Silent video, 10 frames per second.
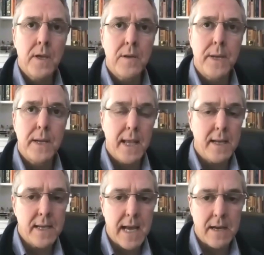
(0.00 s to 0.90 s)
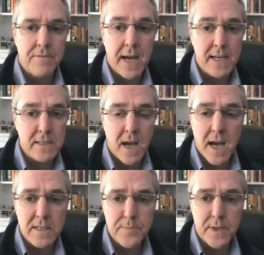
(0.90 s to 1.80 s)
He had been in and out of
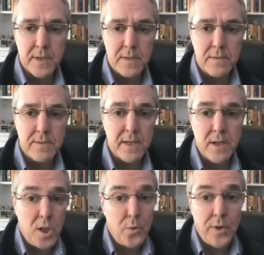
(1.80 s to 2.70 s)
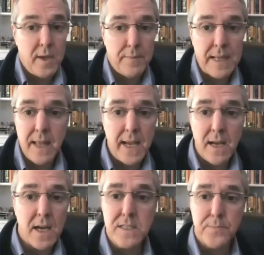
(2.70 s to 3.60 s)
hospitals, including
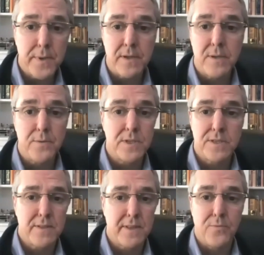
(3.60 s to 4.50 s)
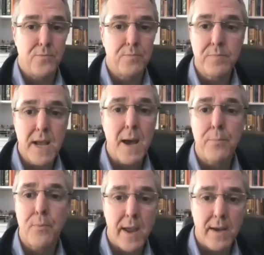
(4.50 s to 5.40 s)
McLean Hospital, which is the
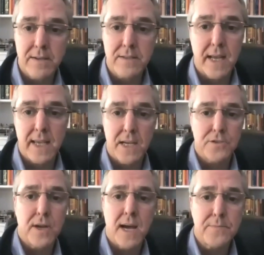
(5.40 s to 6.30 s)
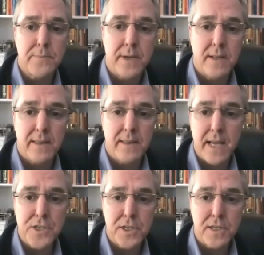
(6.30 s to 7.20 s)
top-ranked psychiatric hospital in the
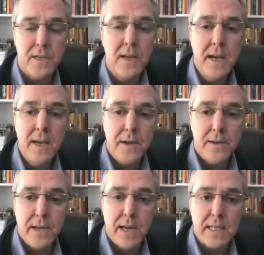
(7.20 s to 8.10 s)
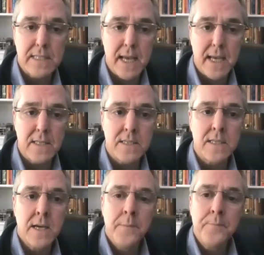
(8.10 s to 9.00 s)
nation here in the United
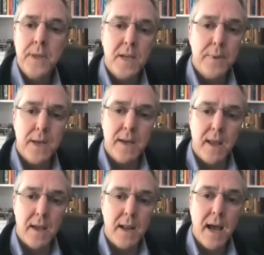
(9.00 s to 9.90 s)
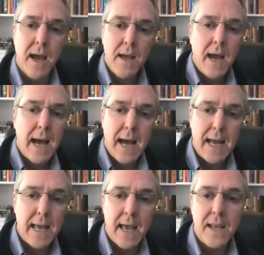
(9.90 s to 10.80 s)
States. He had been in
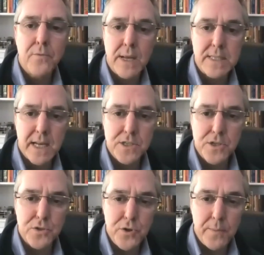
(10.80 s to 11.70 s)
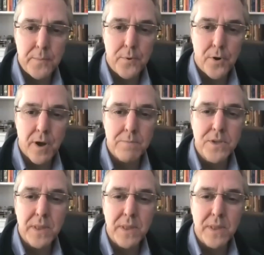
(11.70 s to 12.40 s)
high-end residential treatment programs.